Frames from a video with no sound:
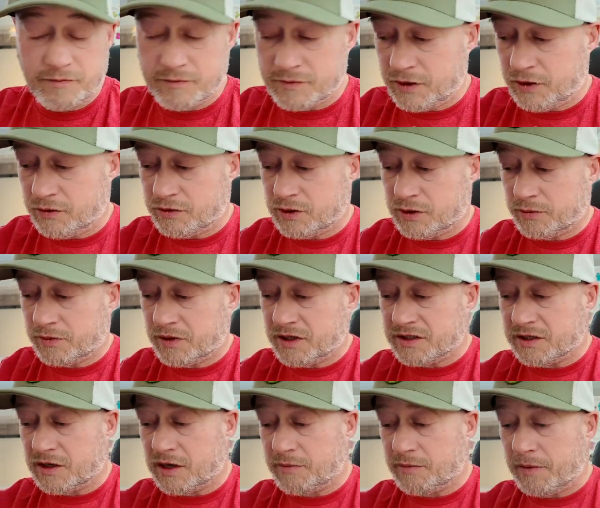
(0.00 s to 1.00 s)

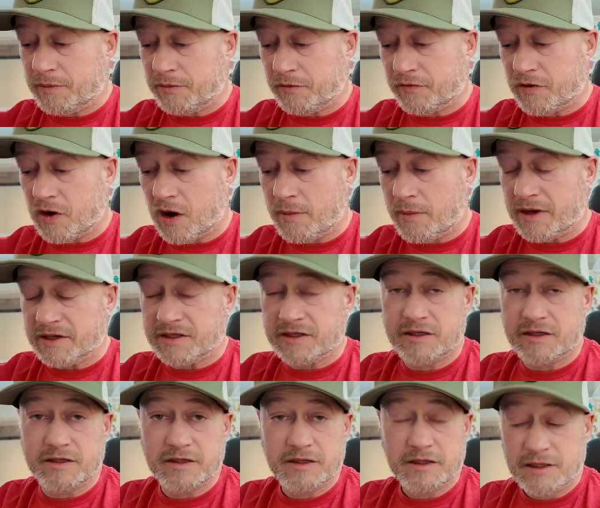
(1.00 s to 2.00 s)
YouTubers, a lot of people who've
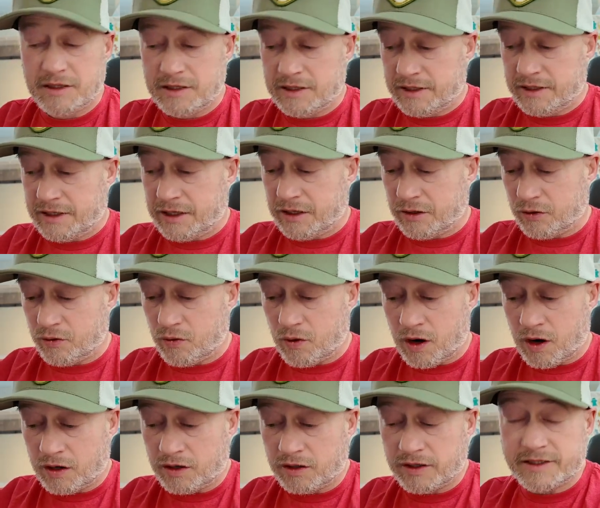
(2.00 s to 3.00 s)
commented here who
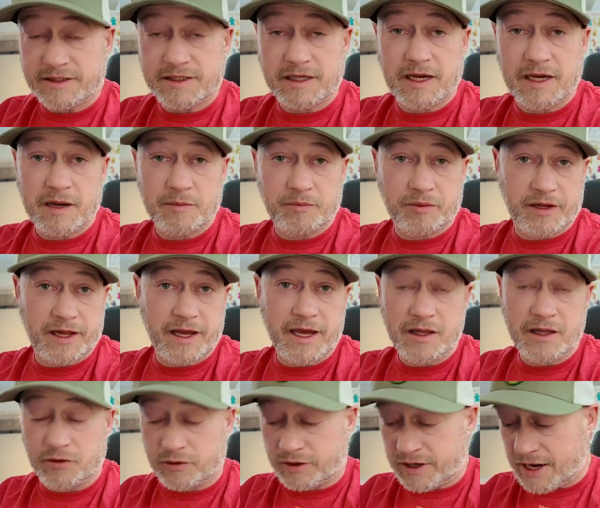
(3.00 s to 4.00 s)
are collecting and
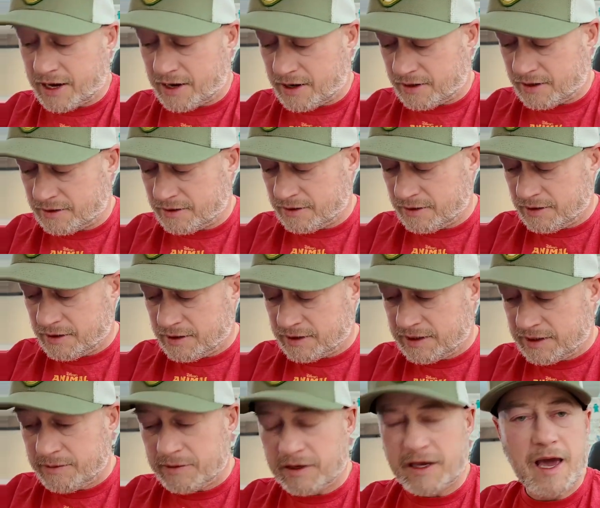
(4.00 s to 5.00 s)
playing Lorcana
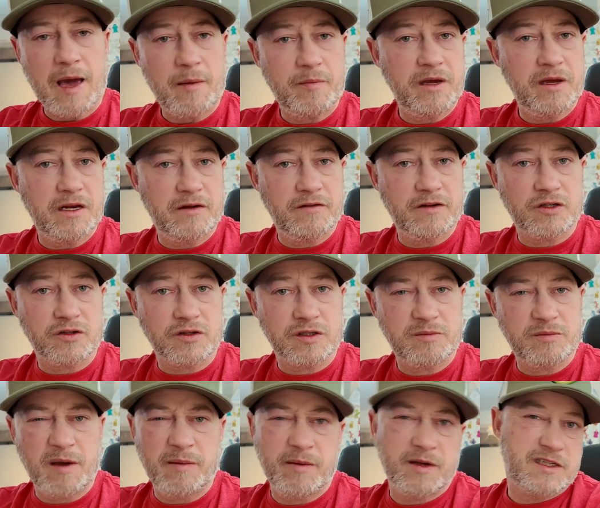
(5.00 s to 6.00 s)
seem like happy individuals.
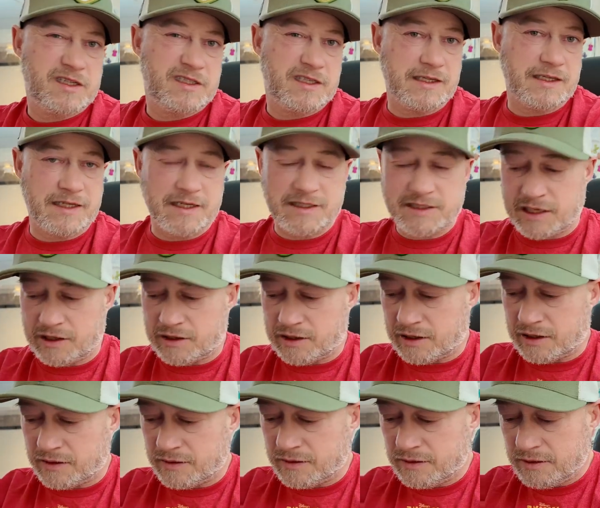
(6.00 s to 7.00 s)
Maybe it's just a Disney
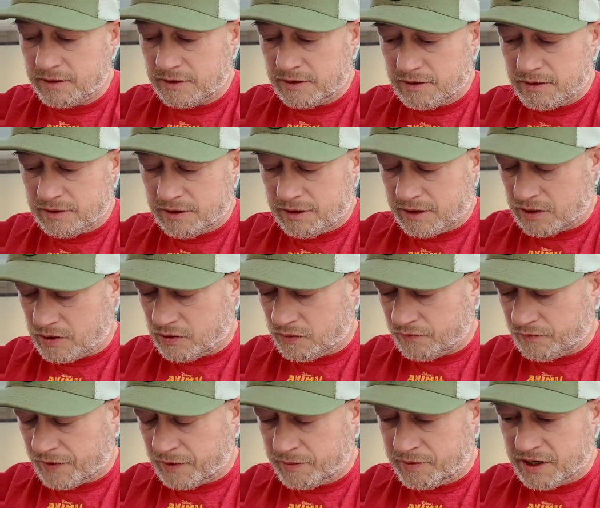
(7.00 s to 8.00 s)
thing. You
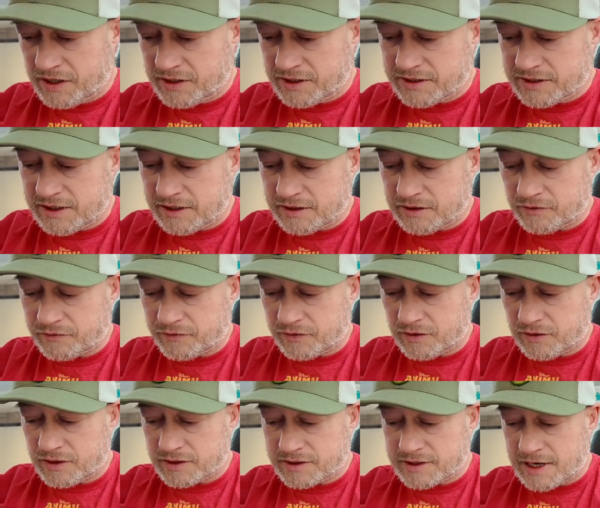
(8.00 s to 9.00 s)
know, I've been a Disney adult for a
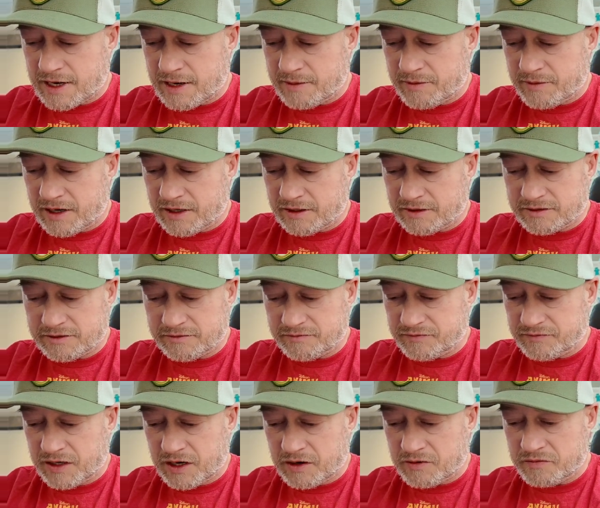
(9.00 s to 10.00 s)
long time, and,
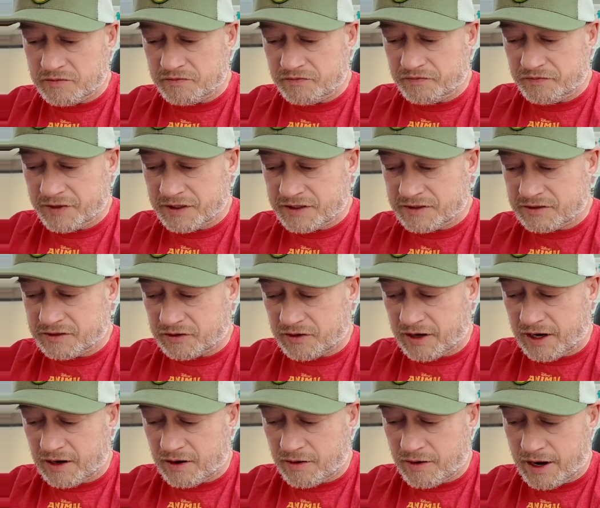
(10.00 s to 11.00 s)
you know, it's
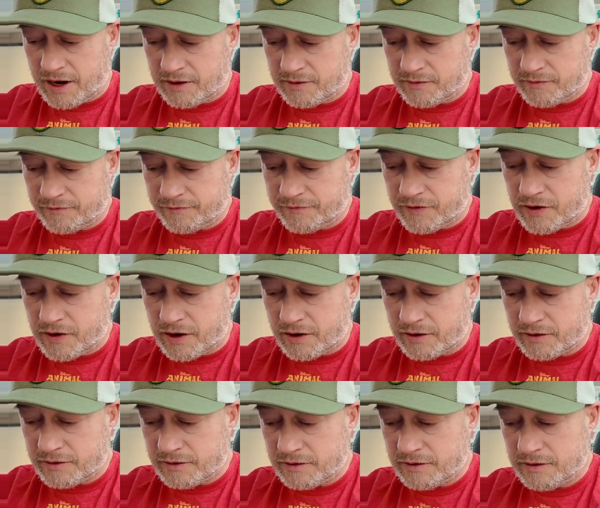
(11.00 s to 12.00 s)
great. All right, Fauna.
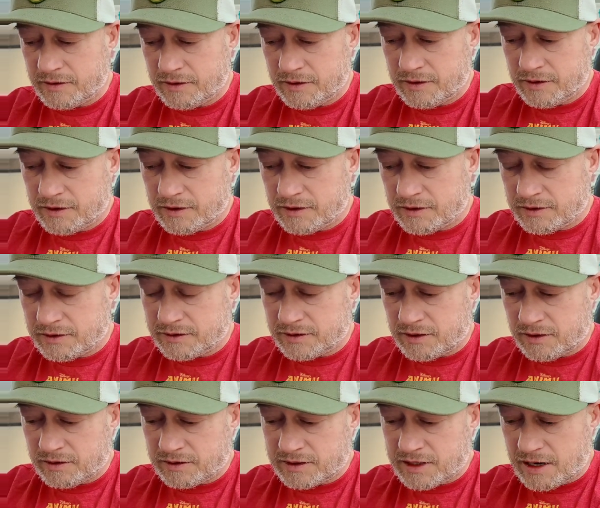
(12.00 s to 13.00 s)

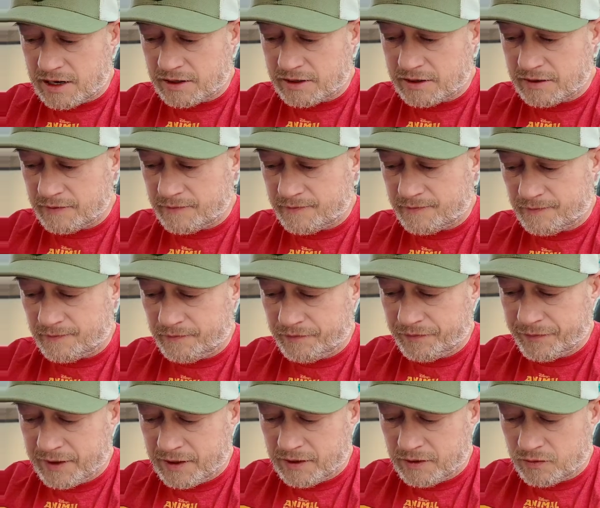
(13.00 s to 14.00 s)
Donald Duck.
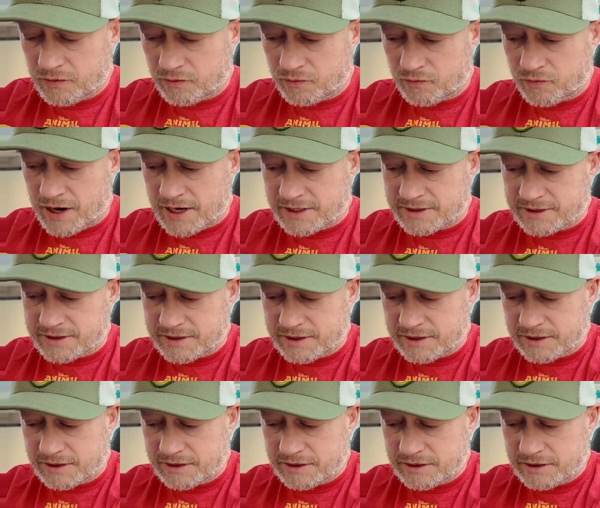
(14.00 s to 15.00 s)
Rut.